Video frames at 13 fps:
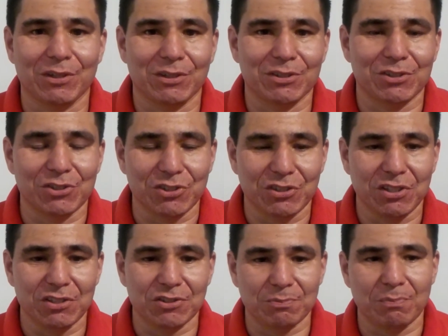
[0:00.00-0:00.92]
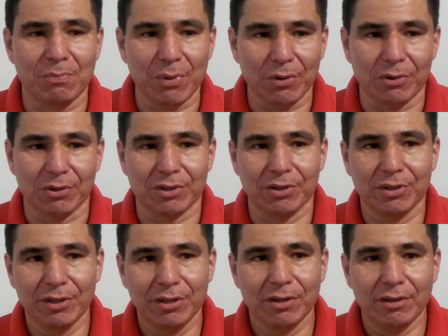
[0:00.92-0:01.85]
Justine's book,
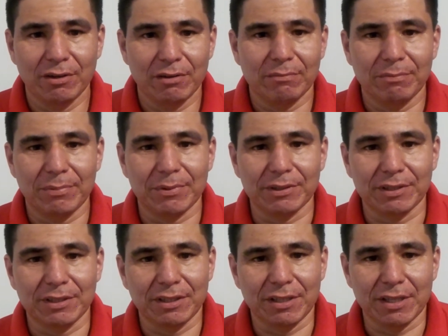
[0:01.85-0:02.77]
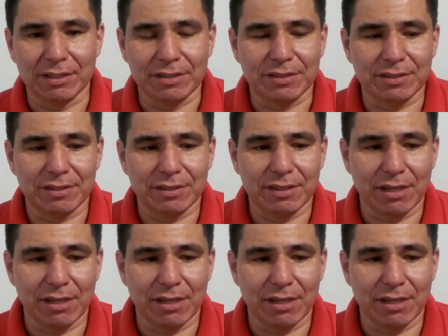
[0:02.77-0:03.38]
but yes,